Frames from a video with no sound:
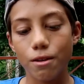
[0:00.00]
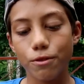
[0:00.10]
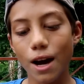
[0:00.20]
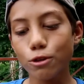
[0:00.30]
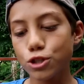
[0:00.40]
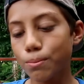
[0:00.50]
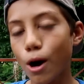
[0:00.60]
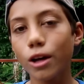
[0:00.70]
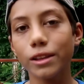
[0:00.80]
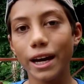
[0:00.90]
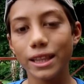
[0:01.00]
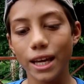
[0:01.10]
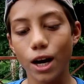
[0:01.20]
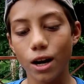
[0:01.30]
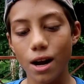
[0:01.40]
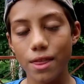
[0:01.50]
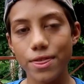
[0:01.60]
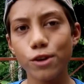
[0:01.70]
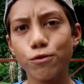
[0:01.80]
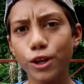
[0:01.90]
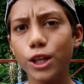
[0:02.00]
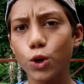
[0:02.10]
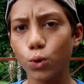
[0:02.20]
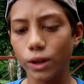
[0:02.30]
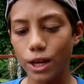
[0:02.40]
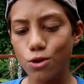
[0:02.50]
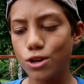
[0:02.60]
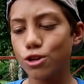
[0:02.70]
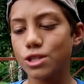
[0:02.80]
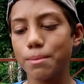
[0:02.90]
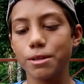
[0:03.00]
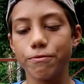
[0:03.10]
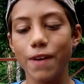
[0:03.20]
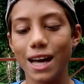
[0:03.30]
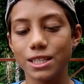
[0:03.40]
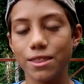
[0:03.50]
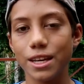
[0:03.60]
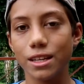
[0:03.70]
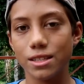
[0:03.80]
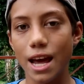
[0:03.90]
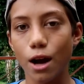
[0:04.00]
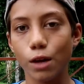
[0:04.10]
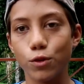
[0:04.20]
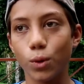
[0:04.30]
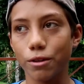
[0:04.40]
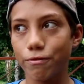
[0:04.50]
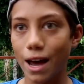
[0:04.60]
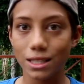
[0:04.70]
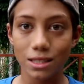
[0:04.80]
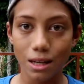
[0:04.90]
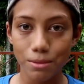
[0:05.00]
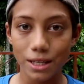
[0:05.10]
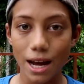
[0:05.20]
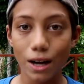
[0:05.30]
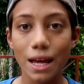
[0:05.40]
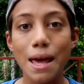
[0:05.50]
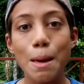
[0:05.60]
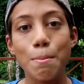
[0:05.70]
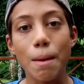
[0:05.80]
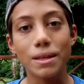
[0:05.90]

For how small and light they are, they're really cool. Like, you can use them to fasten things down if you want to fasten something down. Maybe